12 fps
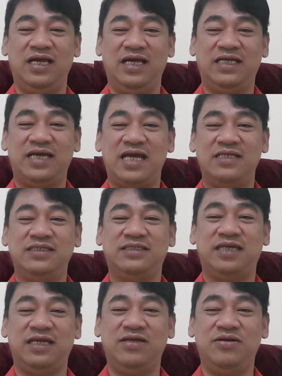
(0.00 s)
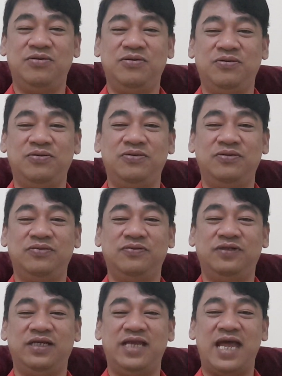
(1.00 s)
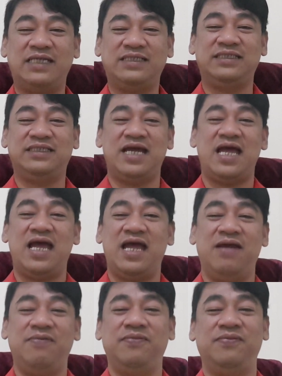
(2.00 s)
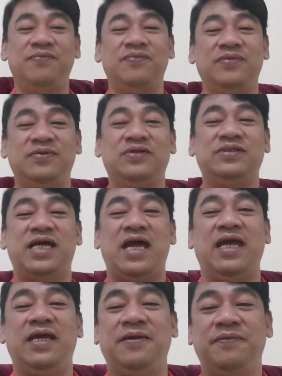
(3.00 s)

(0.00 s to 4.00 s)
Again, see you the next time. Good day.